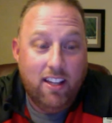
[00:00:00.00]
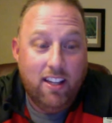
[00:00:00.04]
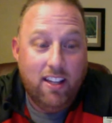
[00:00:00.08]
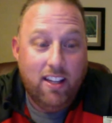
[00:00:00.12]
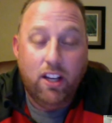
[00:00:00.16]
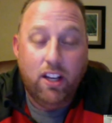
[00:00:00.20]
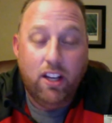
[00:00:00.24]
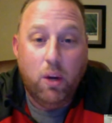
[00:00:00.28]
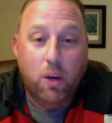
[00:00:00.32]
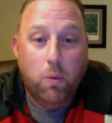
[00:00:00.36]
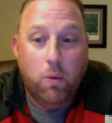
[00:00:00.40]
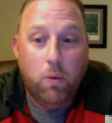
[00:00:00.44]

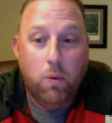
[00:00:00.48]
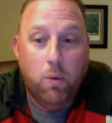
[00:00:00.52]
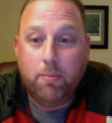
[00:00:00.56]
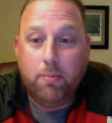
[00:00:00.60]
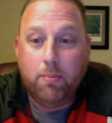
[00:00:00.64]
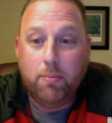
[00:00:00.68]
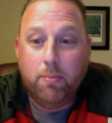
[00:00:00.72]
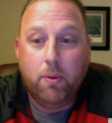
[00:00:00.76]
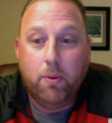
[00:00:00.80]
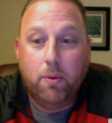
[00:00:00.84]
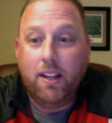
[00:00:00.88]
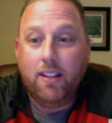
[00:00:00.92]
she
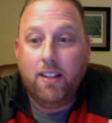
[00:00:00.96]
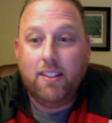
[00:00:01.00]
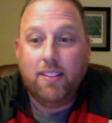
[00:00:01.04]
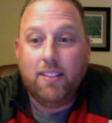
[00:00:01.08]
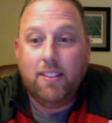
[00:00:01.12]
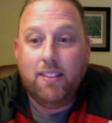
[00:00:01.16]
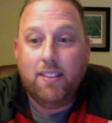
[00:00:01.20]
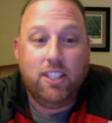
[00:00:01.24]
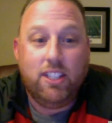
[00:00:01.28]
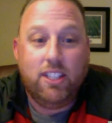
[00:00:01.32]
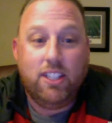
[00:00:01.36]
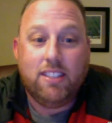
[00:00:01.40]

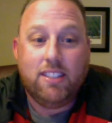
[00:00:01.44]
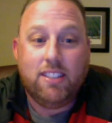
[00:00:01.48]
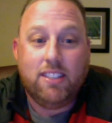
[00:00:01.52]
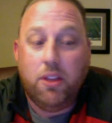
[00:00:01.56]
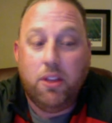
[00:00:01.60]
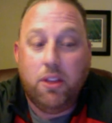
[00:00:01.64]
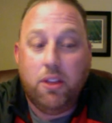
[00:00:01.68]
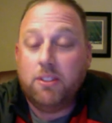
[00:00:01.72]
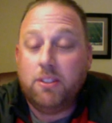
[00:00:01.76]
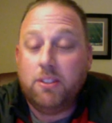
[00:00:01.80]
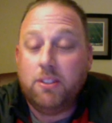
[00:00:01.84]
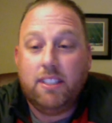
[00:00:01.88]
gets
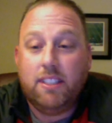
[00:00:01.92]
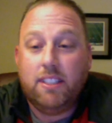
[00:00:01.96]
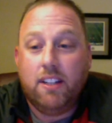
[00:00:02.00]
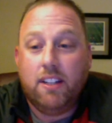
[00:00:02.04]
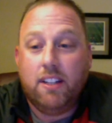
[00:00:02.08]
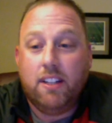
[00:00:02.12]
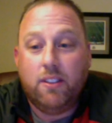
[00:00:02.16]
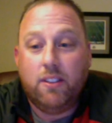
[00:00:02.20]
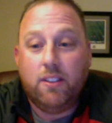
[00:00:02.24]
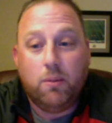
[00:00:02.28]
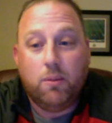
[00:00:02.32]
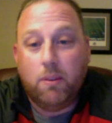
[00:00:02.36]
like
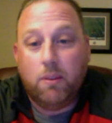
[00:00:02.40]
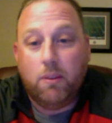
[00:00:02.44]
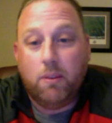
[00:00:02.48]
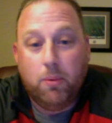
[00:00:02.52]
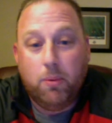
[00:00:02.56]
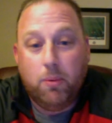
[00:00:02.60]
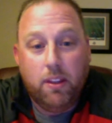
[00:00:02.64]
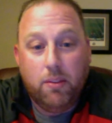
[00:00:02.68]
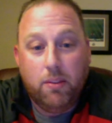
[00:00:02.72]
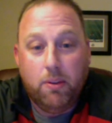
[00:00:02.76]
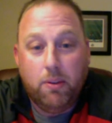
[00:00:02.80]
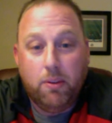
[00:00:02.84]
1,300,
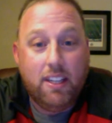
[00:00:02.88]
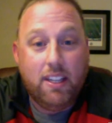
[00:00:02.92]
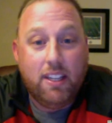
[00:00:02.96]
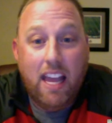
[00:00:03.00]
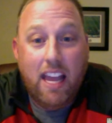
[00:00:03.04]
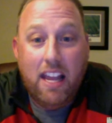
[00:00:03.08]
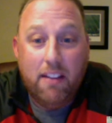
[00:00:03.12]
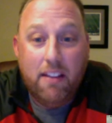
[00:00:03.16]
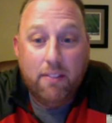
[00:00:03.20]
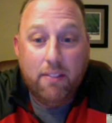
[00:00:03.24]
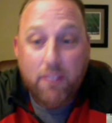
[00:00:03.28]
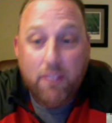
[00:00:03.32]

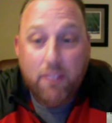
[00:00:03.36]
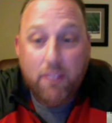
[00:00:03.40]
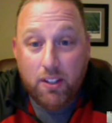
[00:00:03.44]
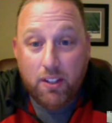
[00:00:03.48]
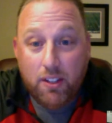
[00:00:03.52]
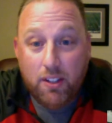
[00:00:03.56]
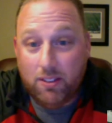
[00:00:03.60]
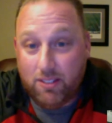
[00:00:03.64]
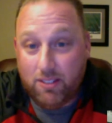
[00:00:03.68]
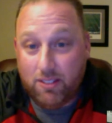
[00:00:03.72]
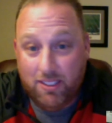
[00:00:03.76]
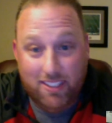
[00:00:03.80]
1.3K
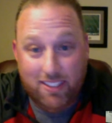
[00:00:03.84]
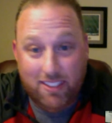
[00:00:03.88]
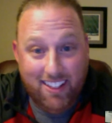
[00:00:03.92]
views.